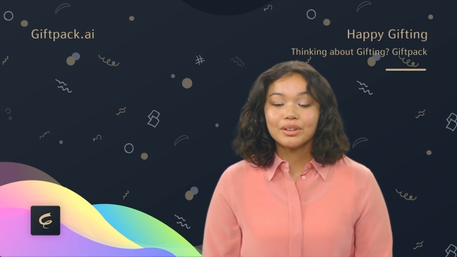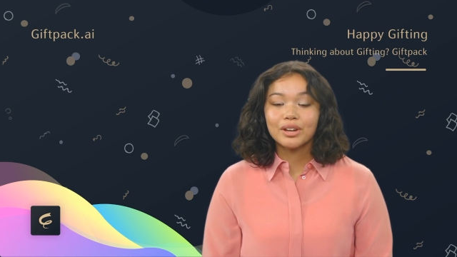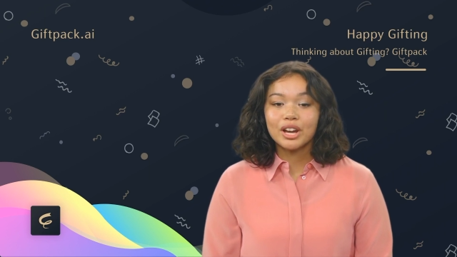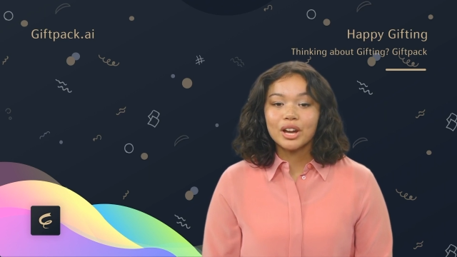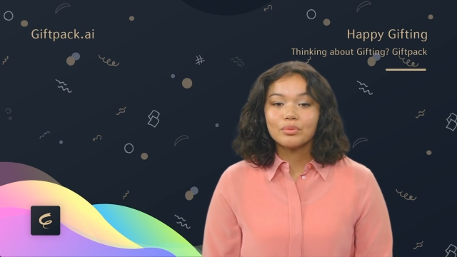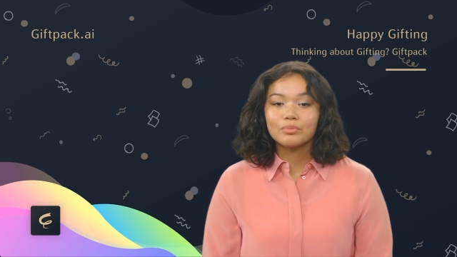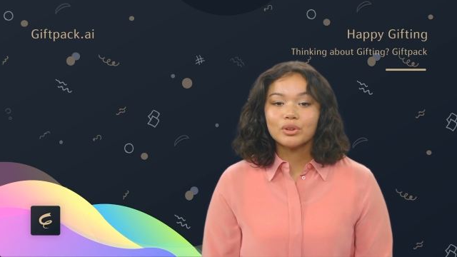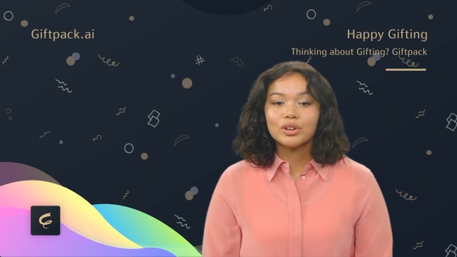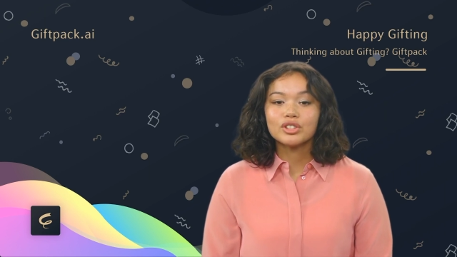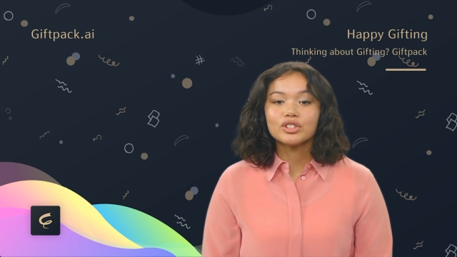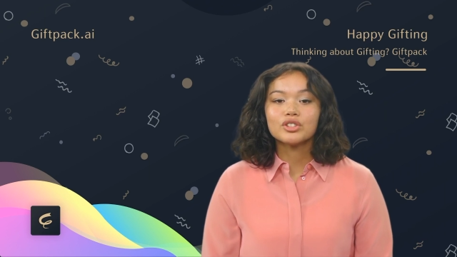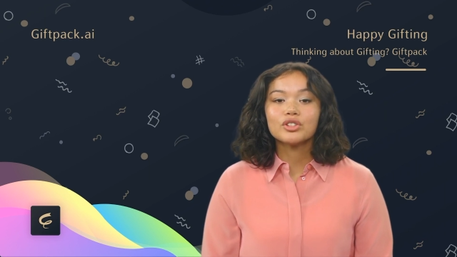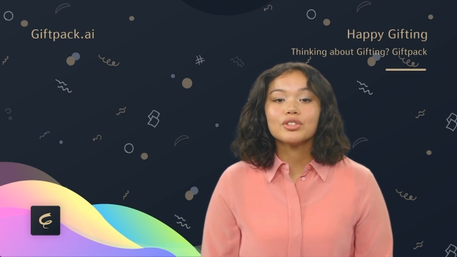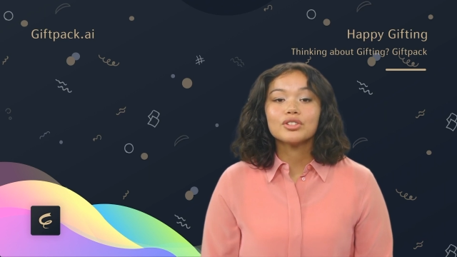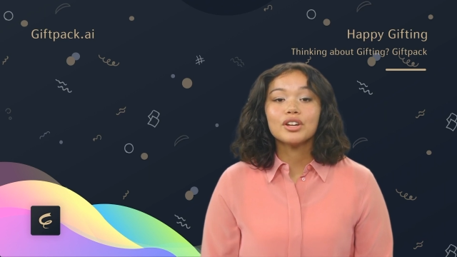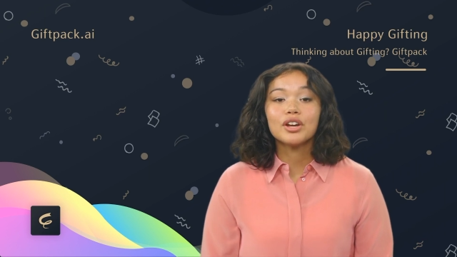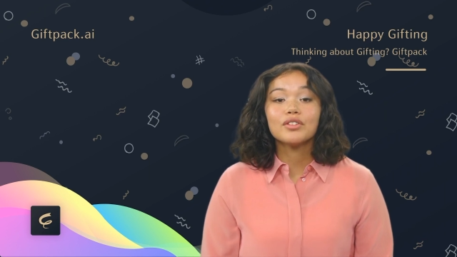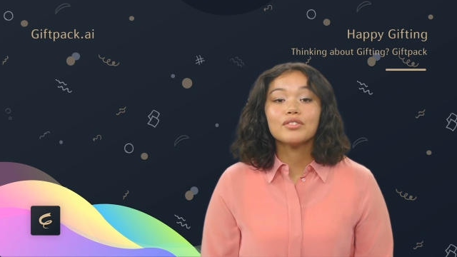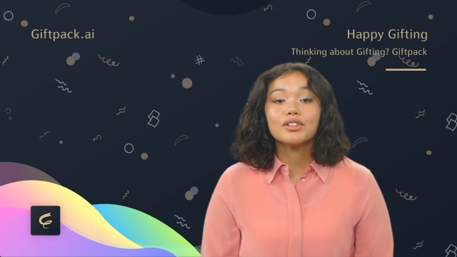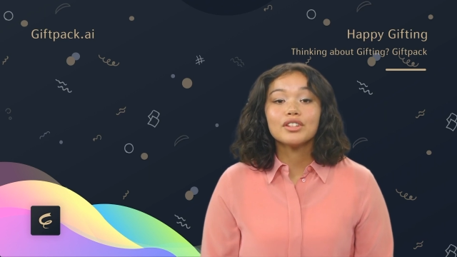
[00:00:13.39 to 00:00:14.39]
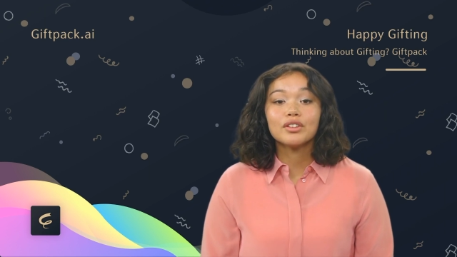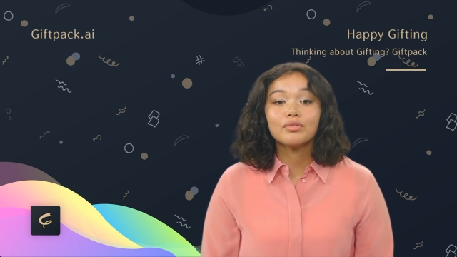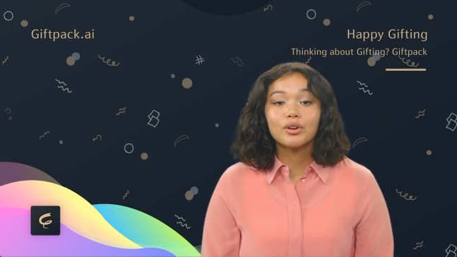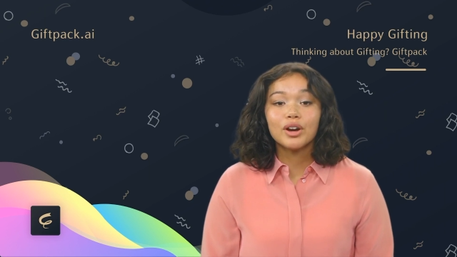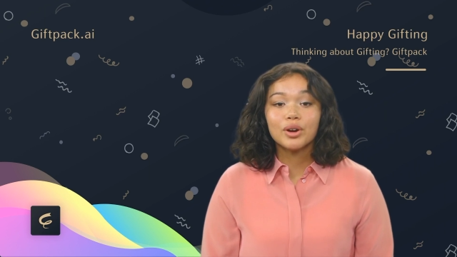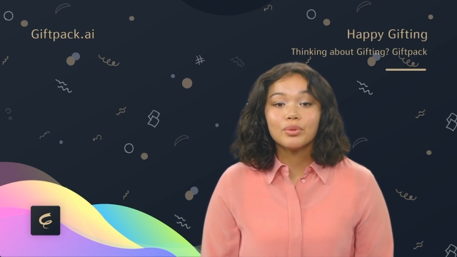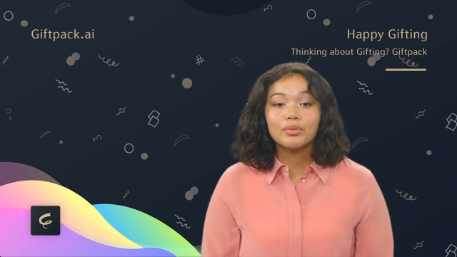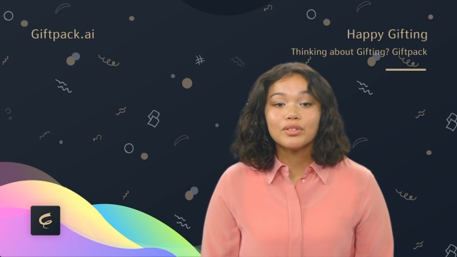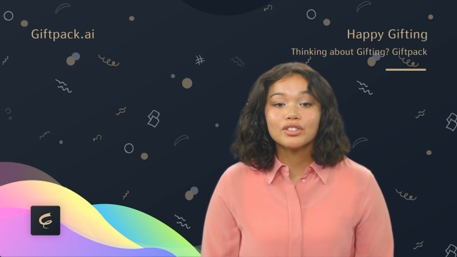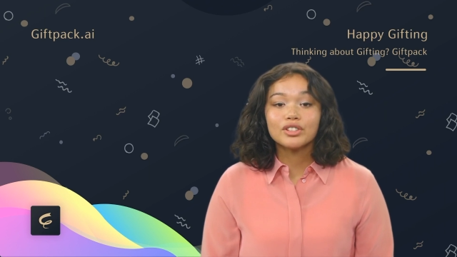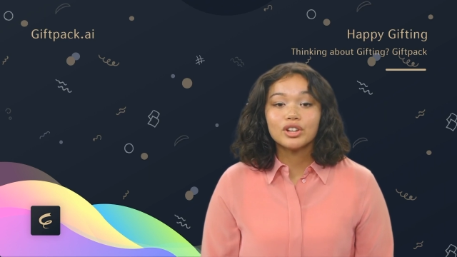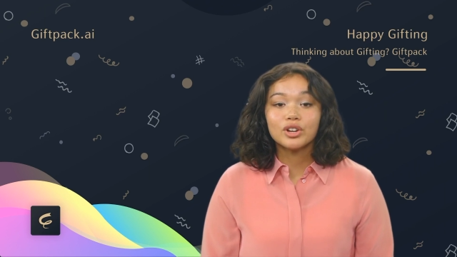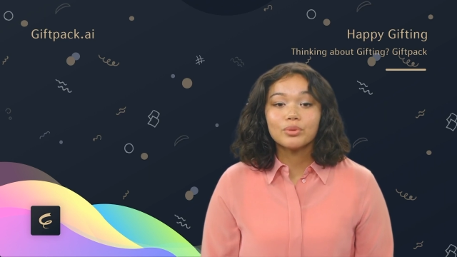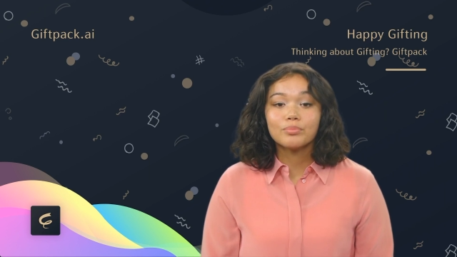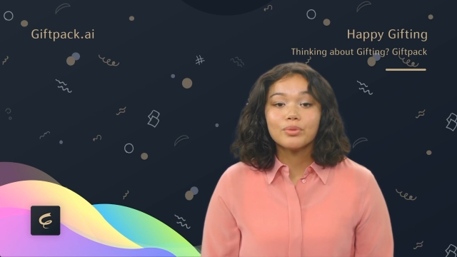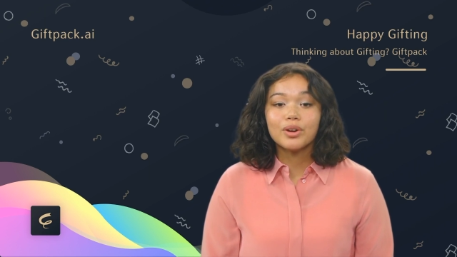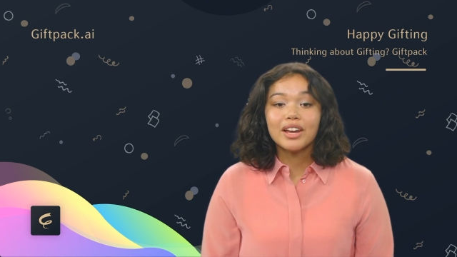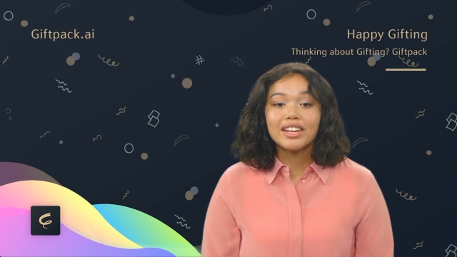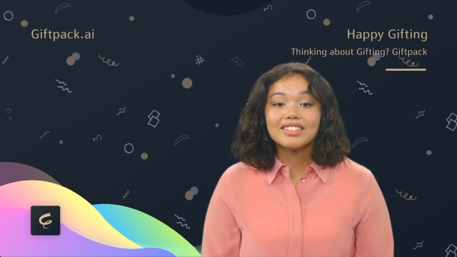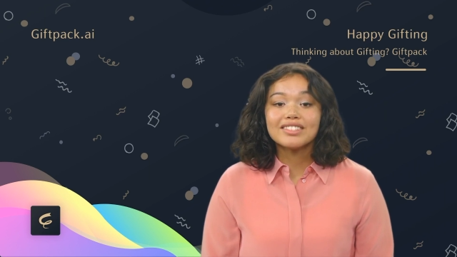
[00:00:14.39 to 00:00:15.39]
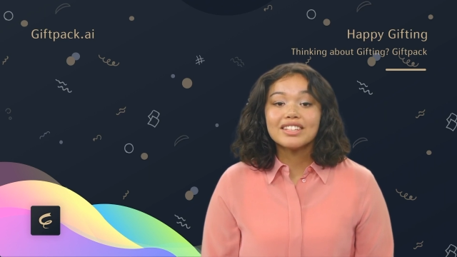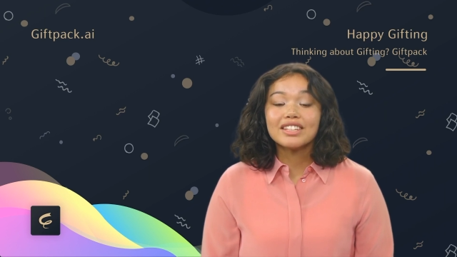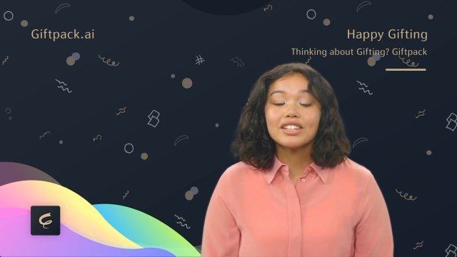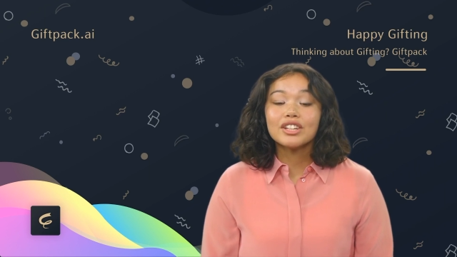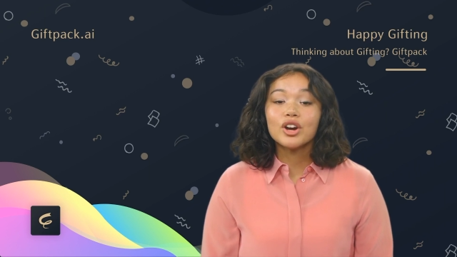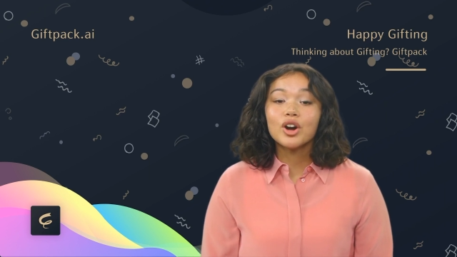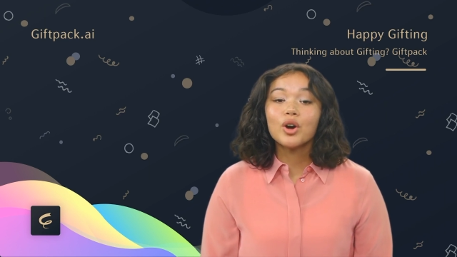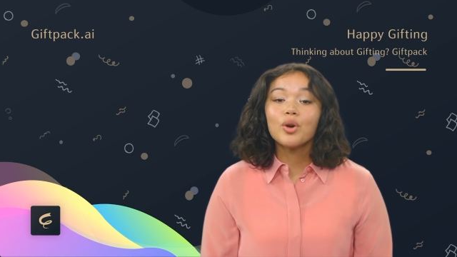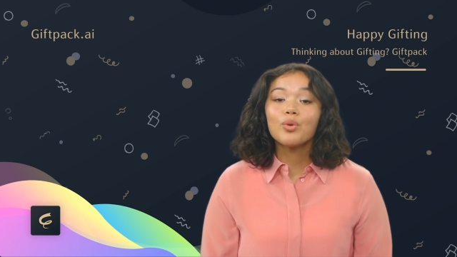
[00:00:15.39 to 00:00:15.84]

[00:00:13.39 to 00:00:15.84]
Immerse yourself in the realm of tiered pricing,